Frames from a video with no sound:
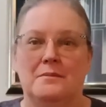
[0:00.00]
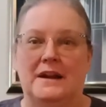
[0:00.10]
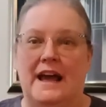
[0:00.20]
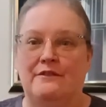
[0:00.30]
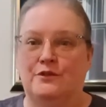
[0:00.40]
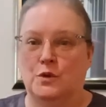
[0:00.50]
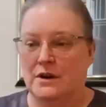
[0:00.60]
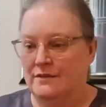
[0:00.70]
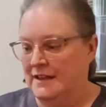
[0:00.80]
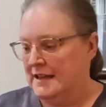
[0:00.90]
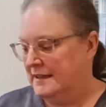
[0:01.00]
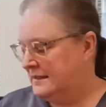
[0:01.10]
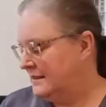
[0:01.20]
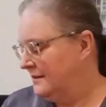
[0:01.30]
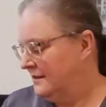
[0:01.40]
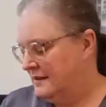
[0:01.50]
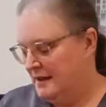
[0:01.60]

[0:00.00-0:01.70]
but I had four of these.